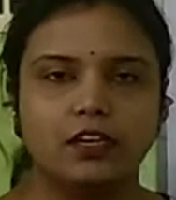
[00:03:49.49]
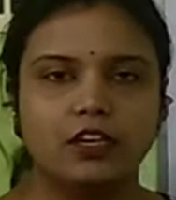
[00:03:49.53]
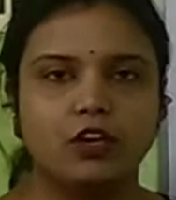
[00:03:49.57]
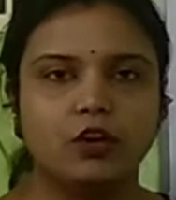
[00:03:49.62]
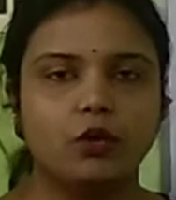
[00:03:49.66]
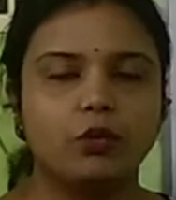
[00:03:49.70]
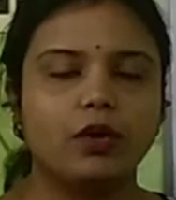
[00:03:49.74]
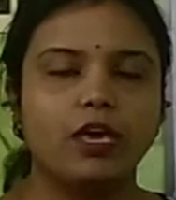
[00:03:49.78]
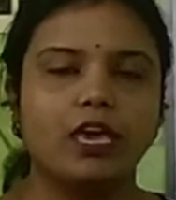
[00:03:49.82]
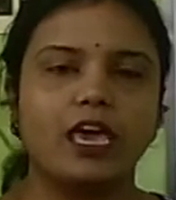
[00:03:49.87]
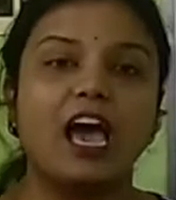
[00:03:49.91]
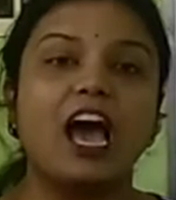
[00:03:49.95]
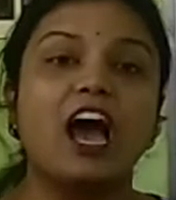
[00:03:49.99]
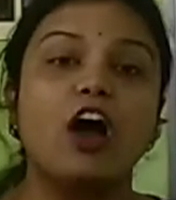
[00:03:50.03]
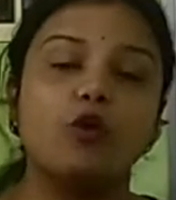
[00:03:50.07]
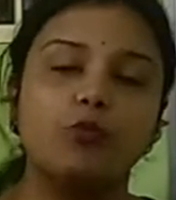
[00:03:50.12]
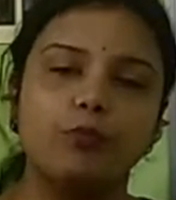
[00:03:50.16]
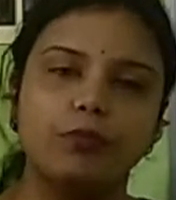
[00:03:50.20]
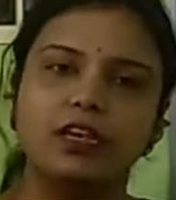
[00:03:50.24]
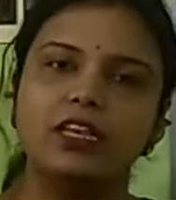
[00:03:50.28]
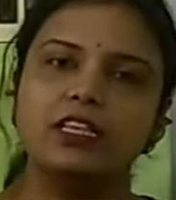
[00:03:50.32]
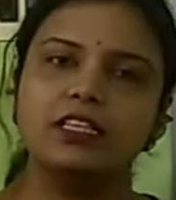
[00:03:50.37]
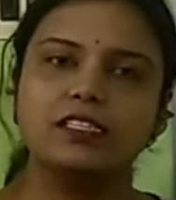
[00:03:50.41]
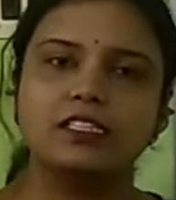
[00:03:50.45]
Okay, how
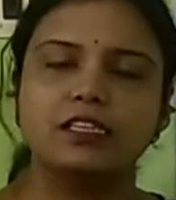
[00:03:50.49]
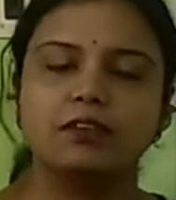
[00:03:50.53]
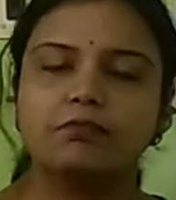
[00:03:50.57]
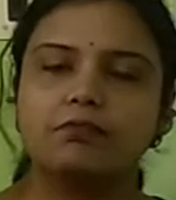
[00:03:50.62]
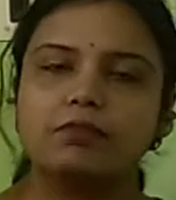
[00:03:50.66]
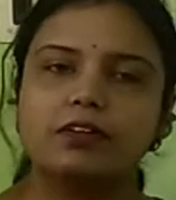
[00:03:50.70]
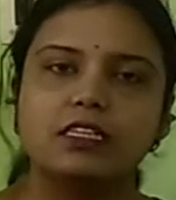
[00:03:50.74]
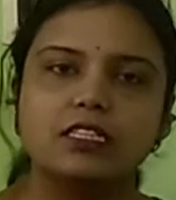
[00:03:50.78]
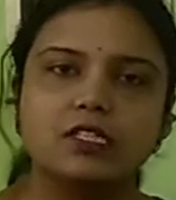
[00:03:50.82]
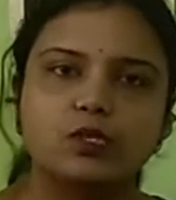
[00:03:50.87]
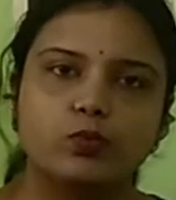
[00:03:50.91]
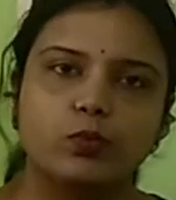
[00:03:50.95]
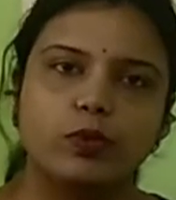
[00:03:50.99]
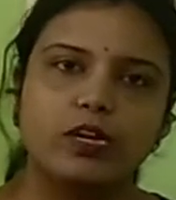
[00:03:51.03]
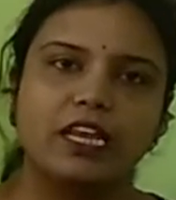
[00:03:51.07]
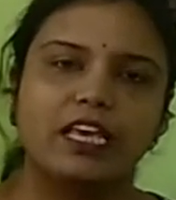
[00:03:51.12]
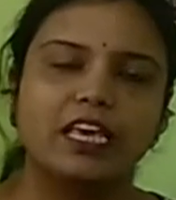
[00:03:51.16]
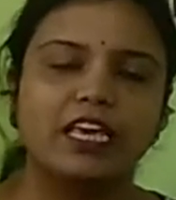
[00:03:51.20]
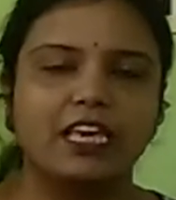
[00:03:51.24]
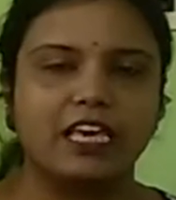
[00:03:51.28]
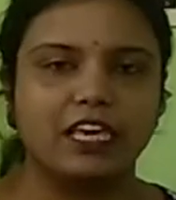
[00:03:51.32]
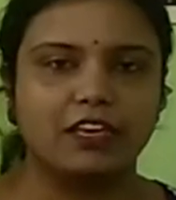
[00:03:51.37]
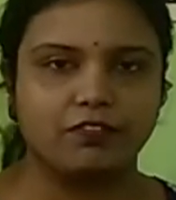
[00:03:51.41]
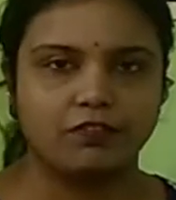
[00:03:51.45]
many symbols will
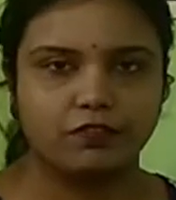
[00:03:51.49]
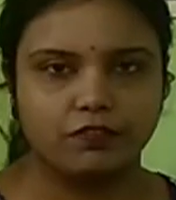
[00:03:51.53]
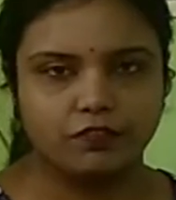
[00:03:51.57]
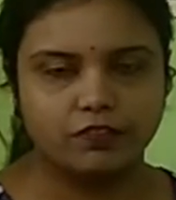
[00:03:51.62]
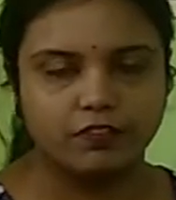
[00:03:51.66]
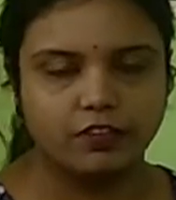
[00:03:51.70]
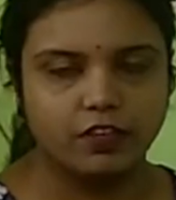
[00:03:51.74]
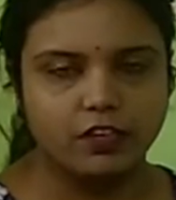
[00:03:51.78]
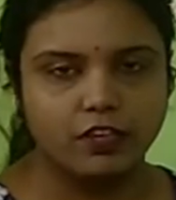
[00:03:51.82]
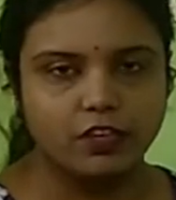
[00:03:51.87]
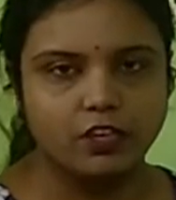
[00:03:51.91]
he give?